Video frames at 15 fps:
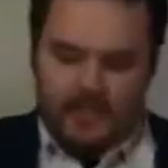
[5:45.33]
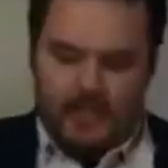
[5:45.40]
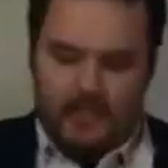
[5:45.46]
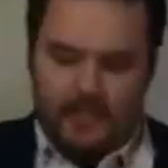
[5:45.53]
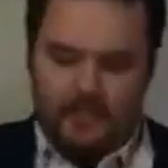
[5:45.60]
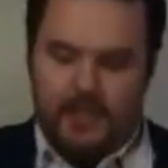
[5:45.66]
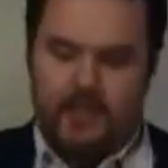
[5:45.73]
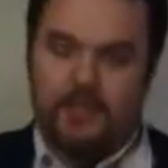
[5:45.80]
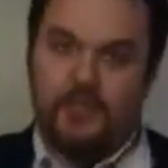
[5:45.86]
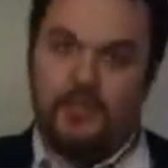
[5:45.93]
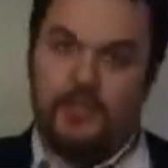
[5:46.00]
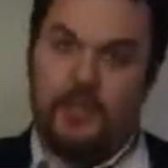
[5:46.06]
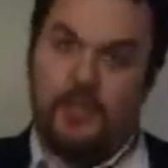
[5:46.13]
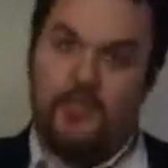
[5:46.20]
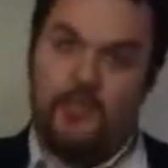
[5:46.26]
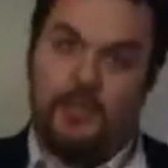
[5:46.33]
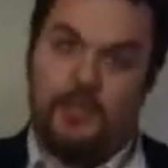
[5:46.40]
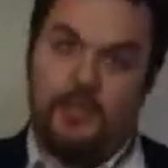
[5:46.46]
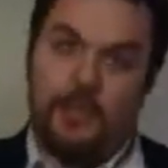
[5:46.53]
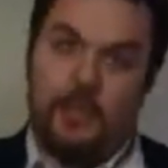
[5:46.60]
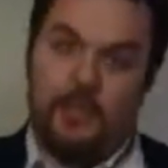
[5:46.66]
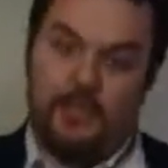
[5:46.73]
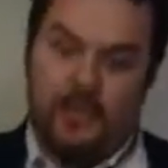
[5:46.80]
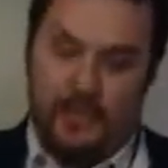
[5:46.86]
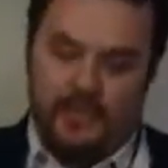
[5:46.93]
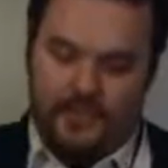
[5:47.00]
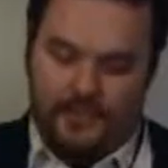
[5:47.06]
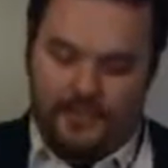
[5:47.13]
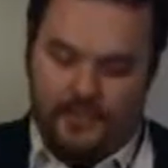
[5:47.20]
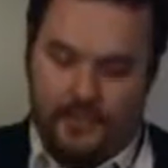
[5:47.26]
And I mean, it's a real film camera, I
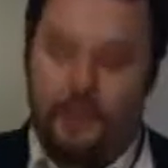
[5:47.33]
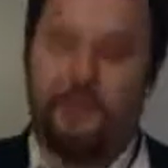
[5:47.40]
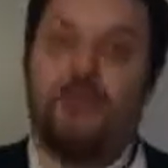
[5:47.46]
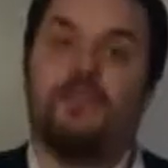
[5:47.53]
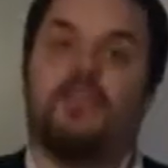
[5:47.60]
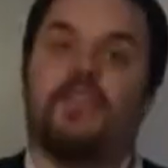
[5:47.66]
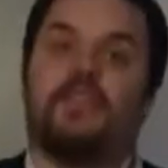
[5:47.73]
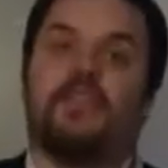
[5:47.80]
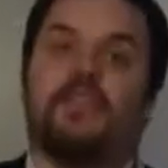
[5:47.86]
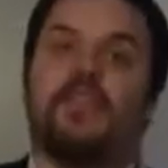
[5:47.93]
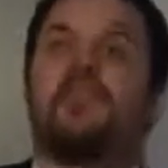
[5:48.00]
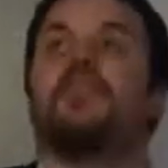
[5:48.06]
just don't use it.